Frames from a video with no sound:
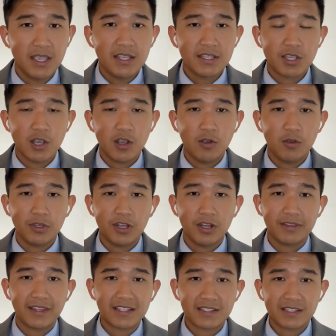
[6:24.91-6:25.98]
So, you know,
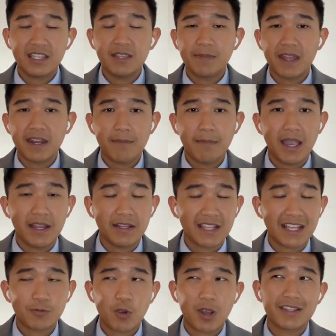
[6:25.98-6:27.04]
keep that in mind.
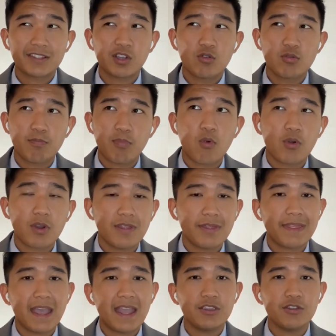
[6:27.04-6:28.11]
That's why it's so important
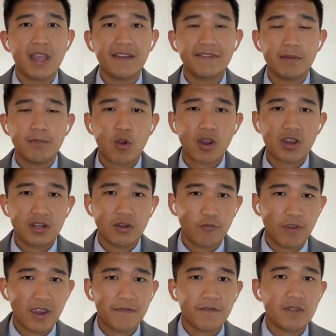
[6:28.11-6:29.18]
that you have the marketing
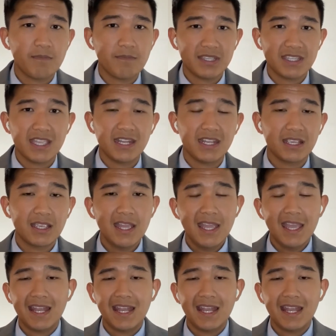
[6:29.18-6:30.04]
right from the beginning.